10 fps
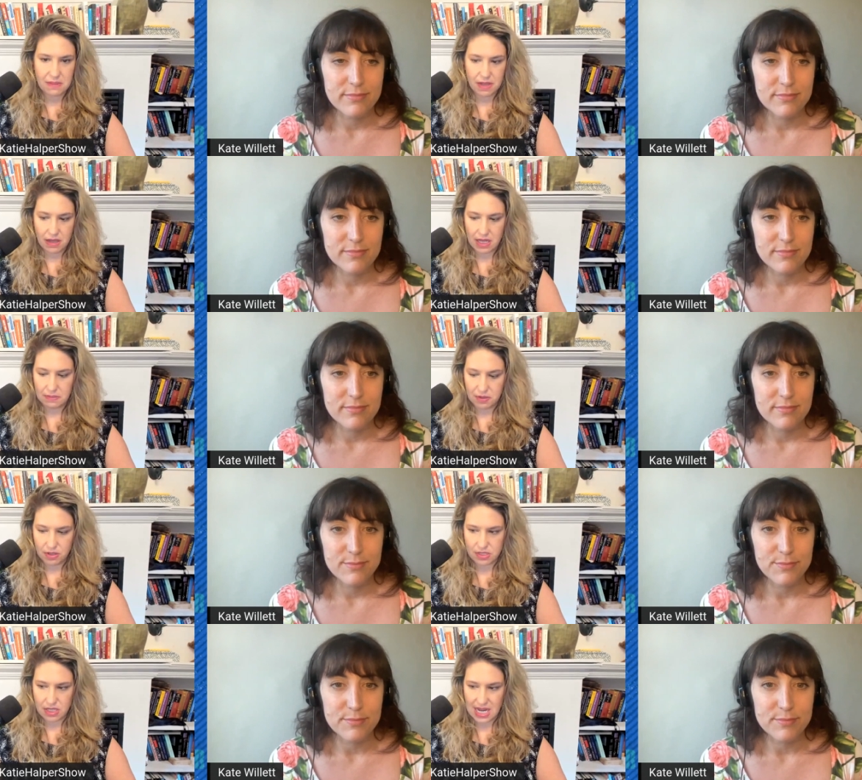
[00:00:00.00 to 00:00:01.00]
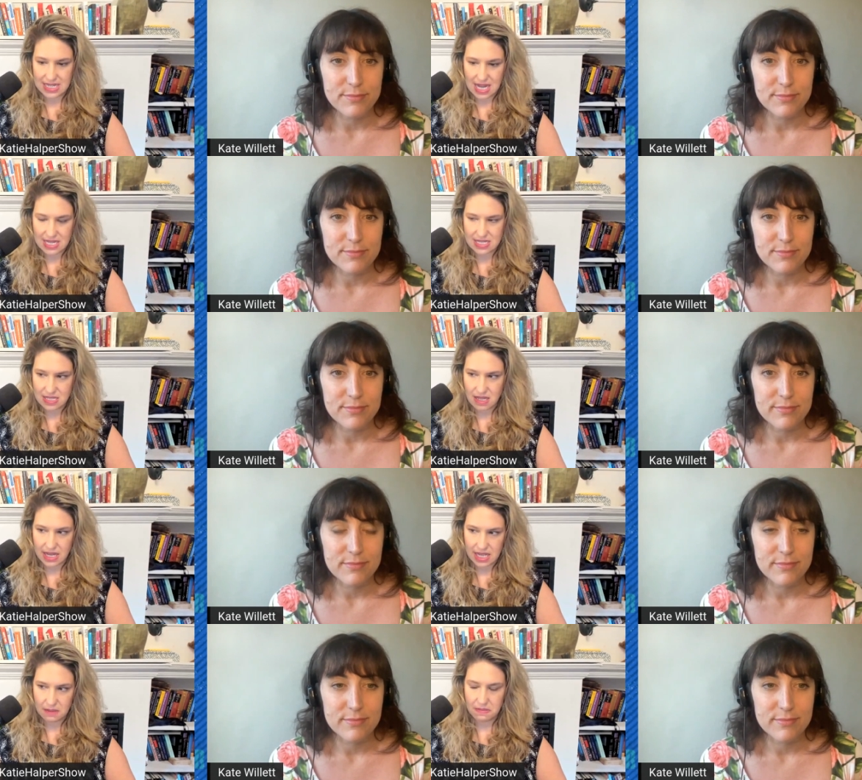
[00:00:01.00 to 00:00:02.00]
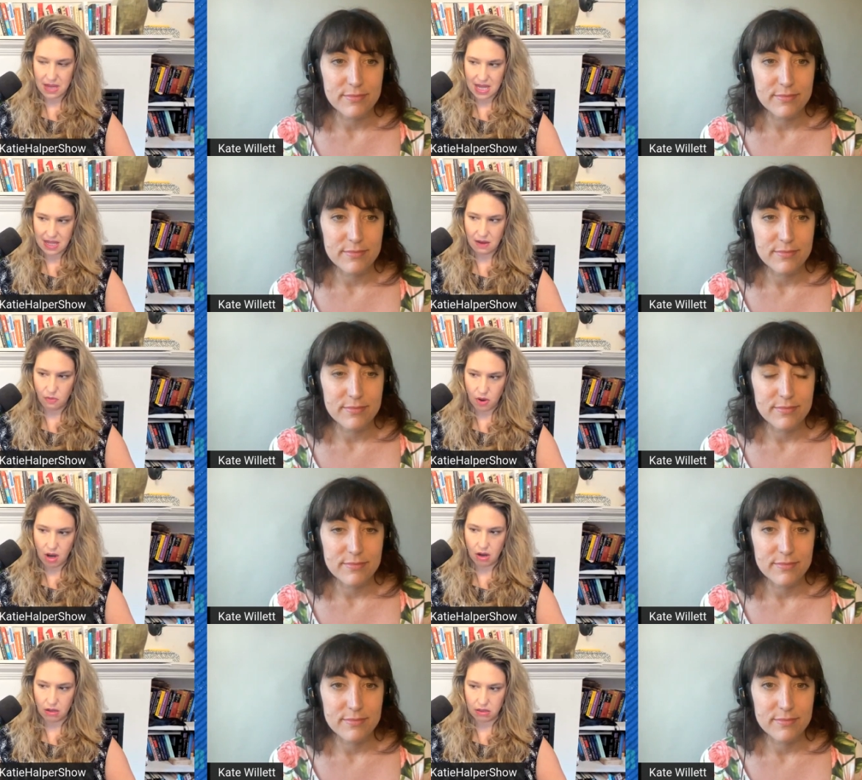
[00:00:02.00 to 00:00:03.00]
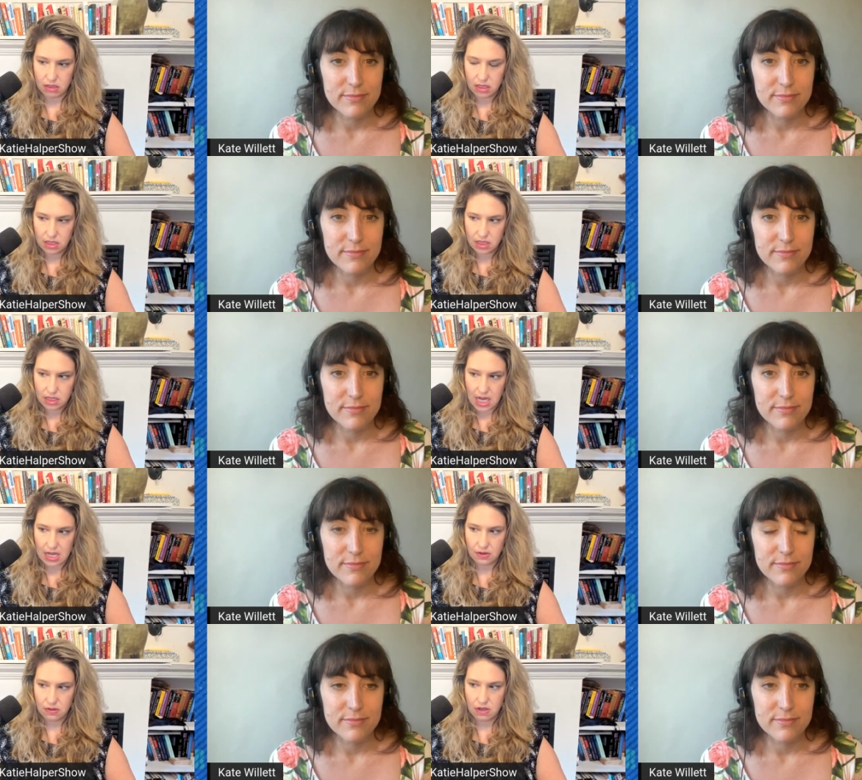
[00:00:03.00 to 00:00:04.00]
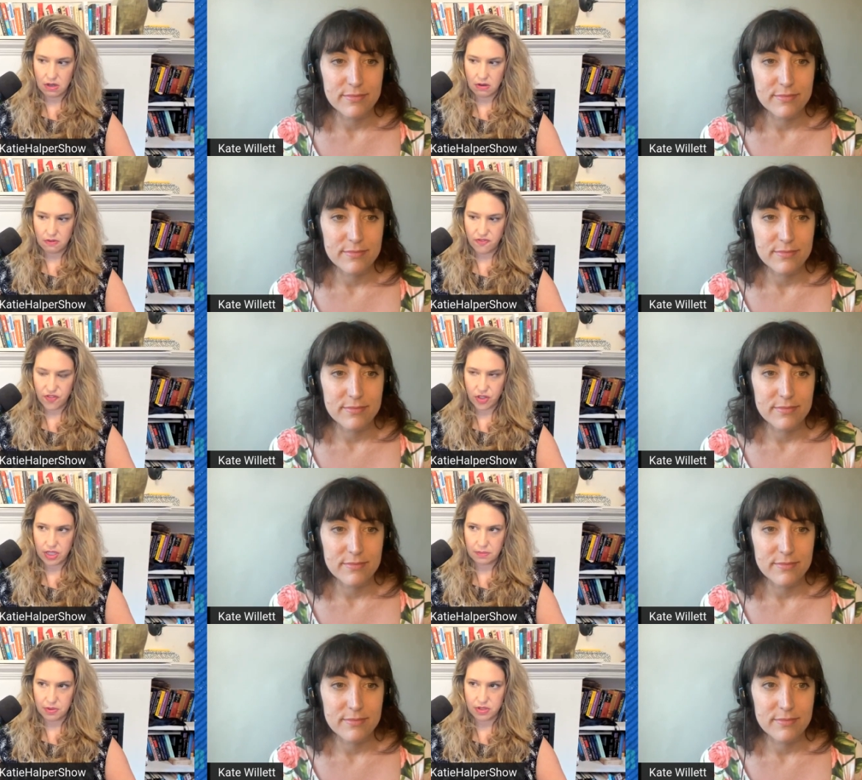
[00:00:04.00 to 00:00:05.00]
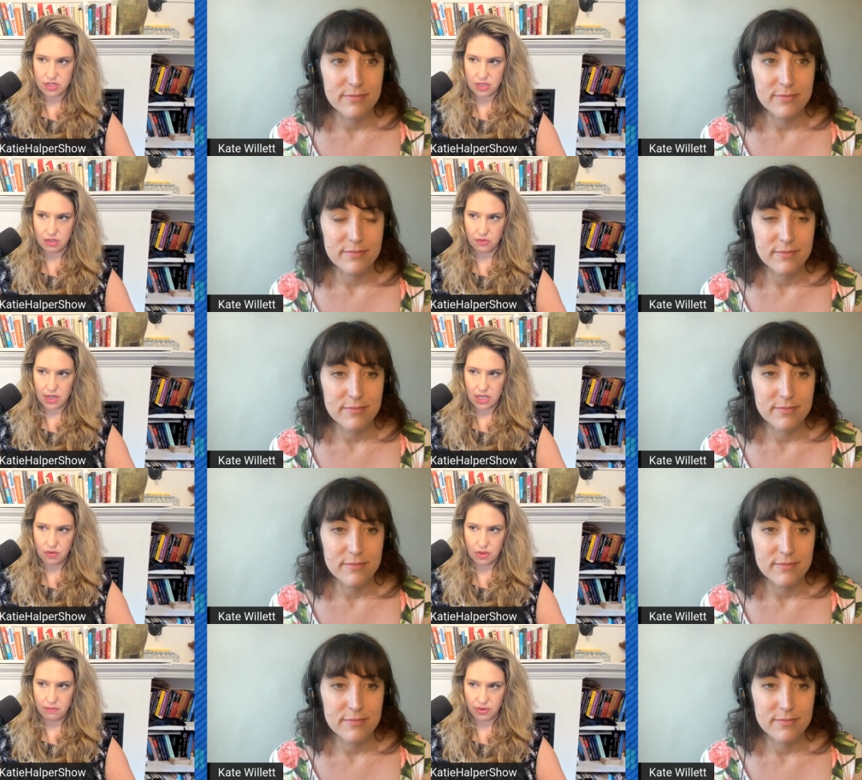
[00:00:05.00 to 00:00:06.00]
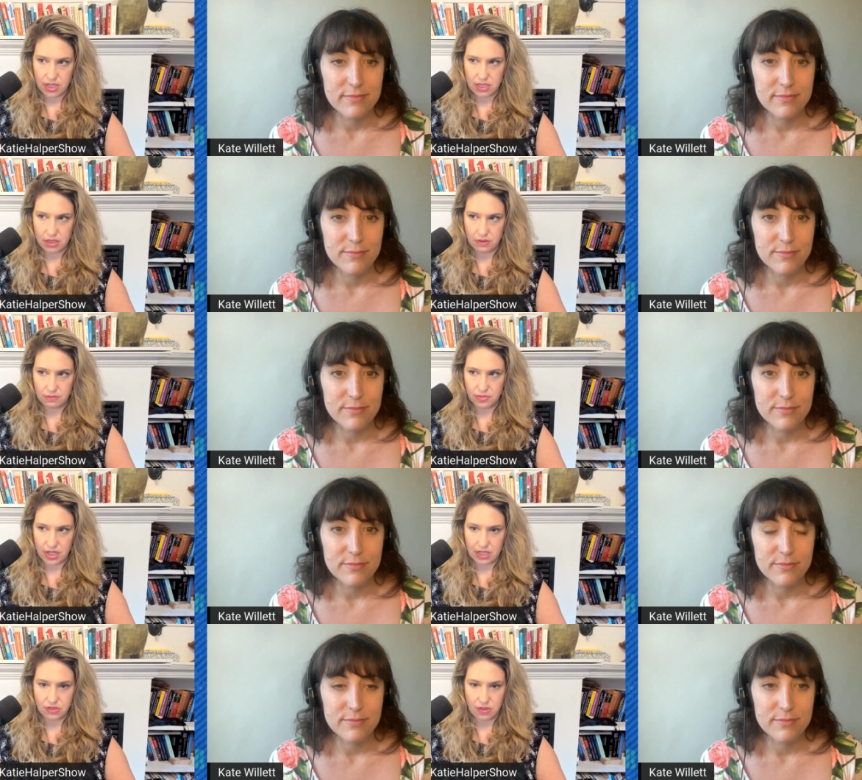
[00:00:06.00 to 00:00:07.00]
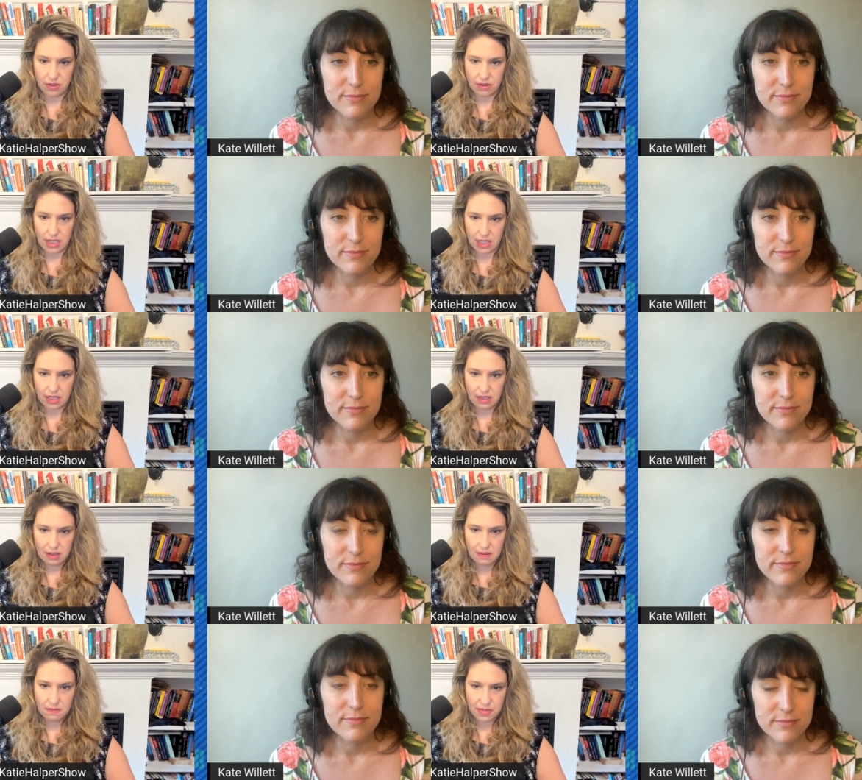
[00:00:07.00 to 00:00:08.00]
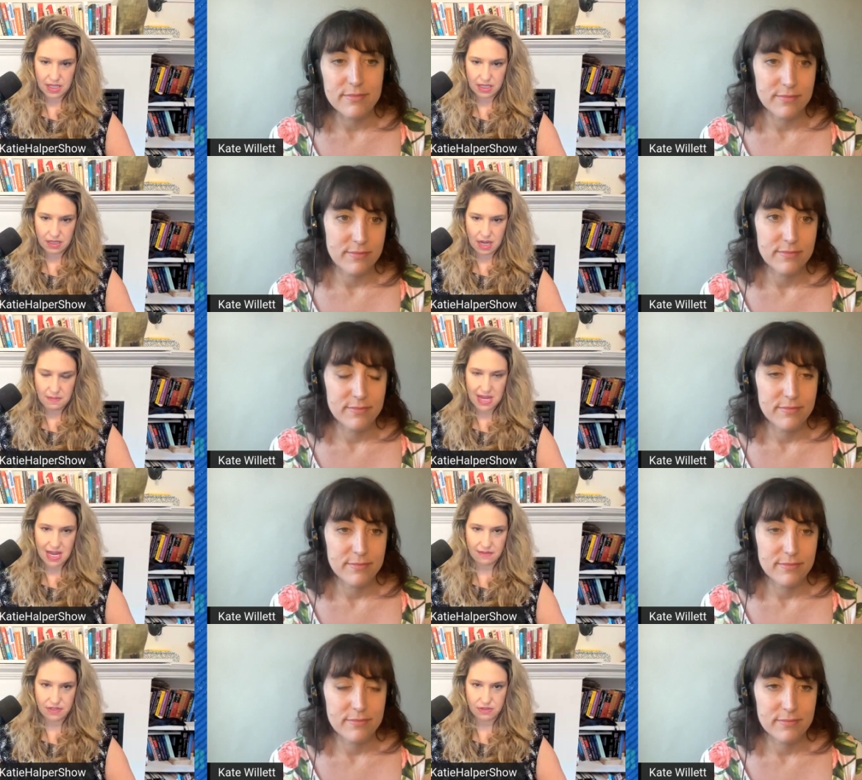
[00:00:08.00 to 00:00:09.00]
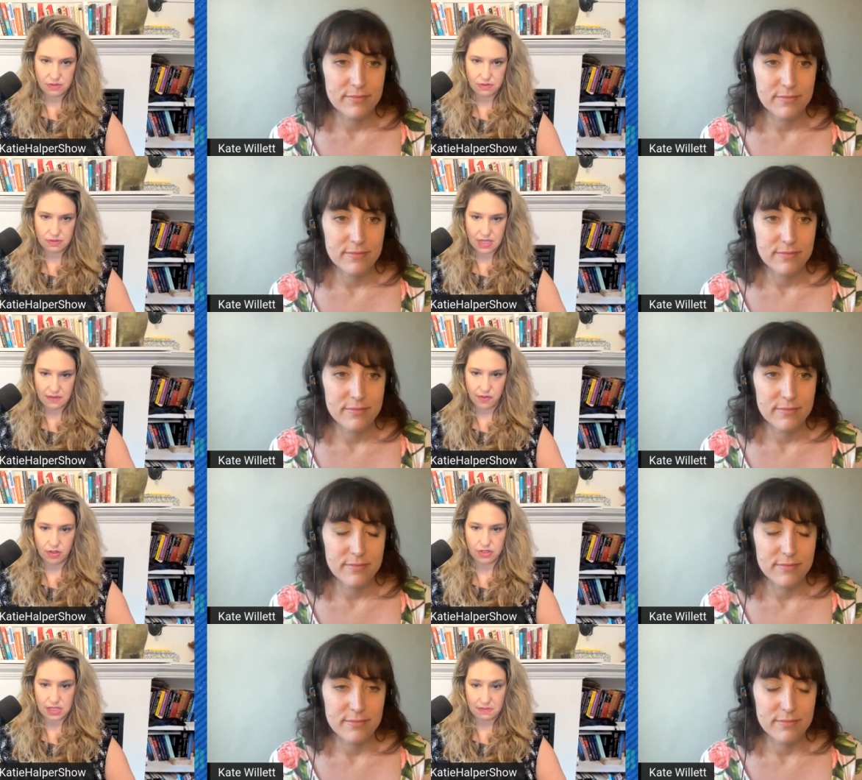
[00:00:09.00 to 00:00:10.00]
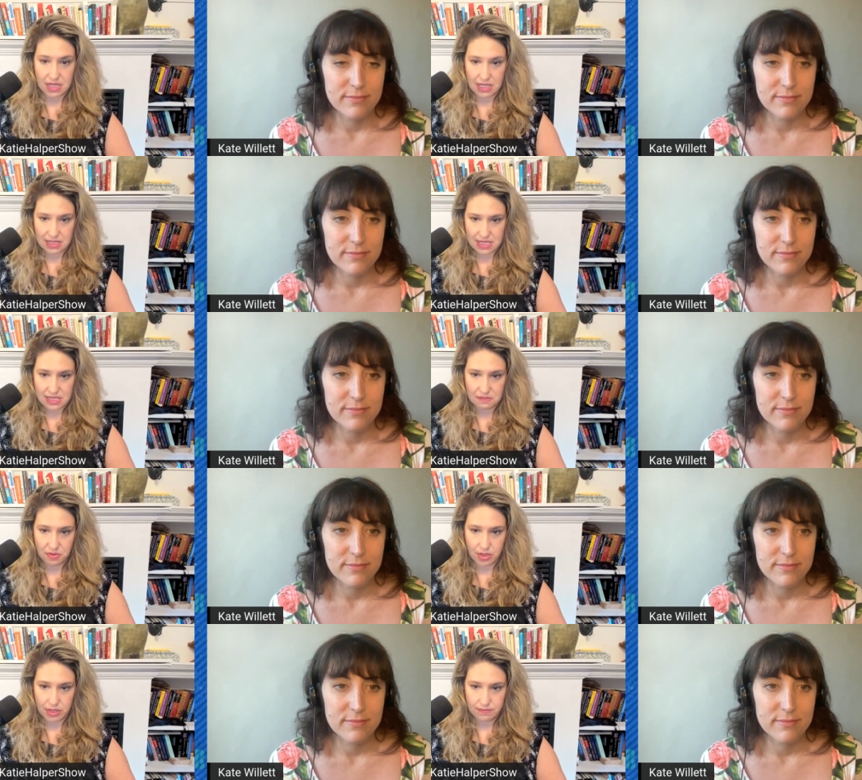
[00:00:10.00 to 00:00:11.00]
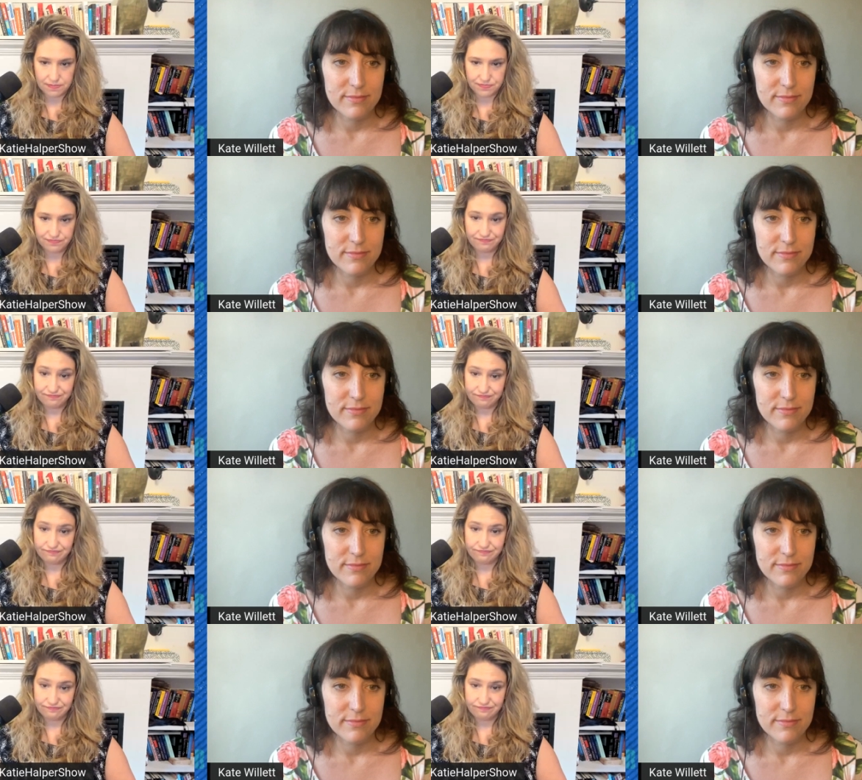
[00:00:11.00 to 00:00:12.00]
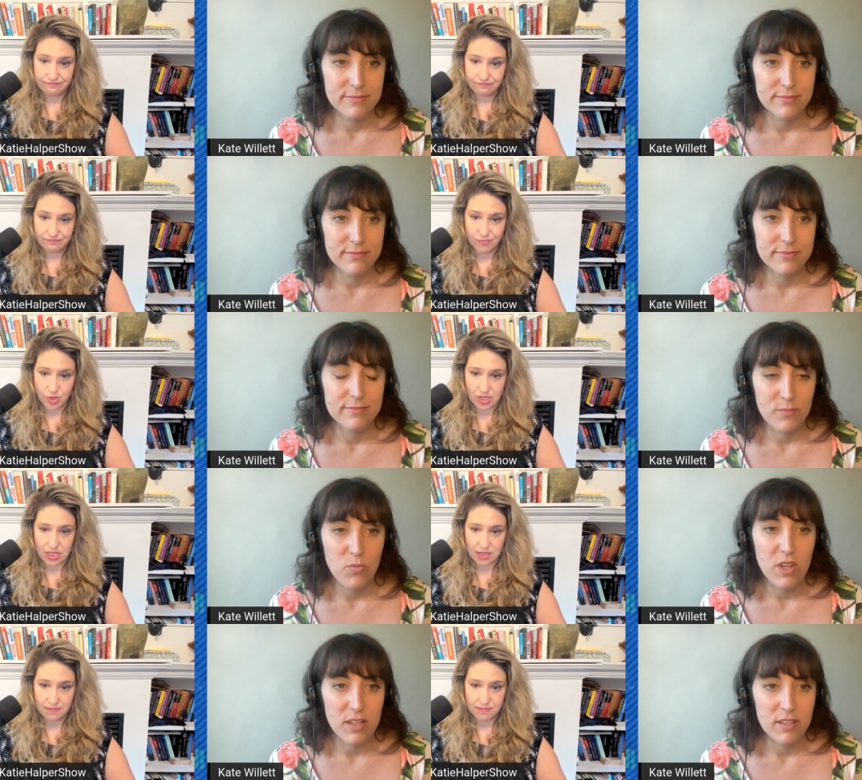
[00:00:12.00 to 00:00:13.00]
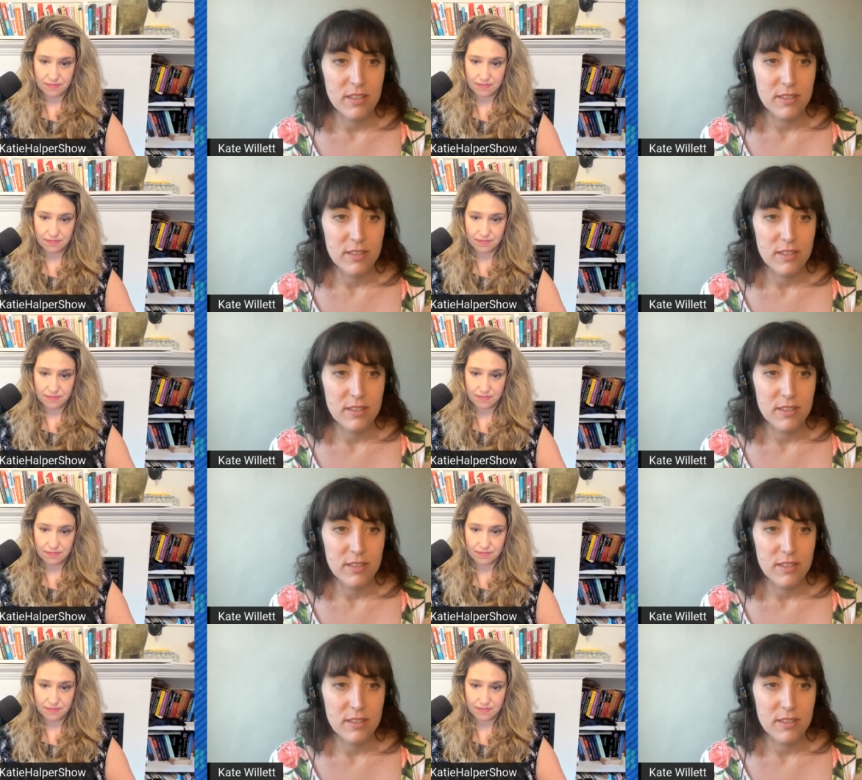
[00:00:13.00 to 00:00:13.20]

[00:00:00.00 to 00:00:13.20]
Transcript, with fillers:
Speaker 1: maybe I'll get personal. I, I still I keep my, that wall. I don't go fully personal the way you and Bree do, Briahna Joy Gray but I may have to divulge some things at some point. We'll see.